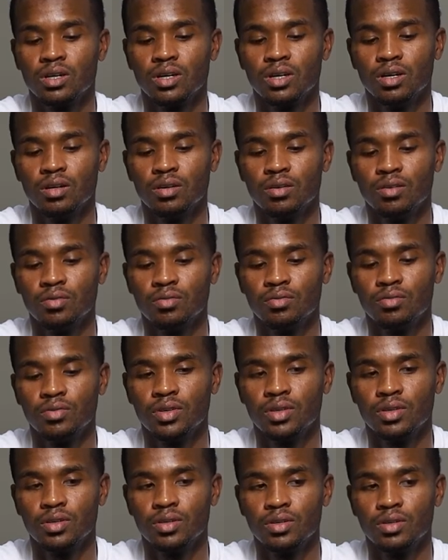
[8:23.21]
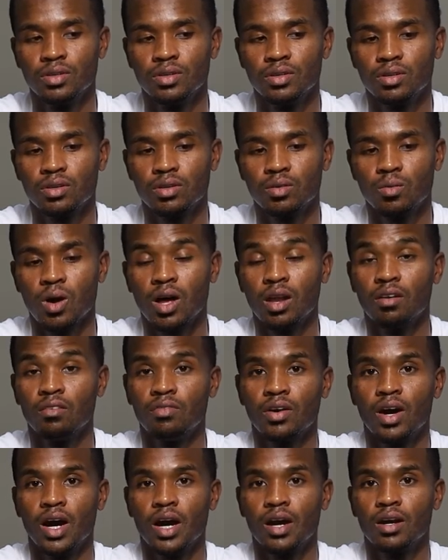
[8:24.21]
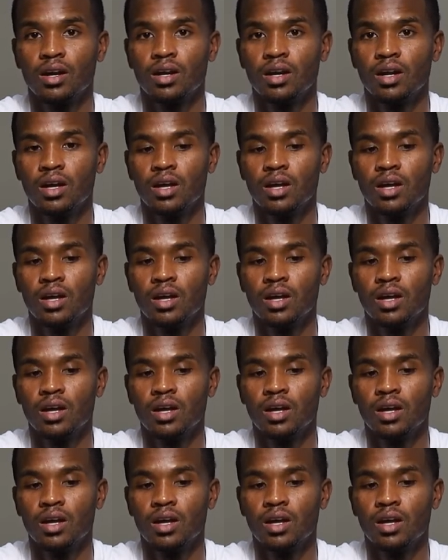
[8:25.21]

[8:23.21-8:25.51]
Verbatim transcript: of the qualifier.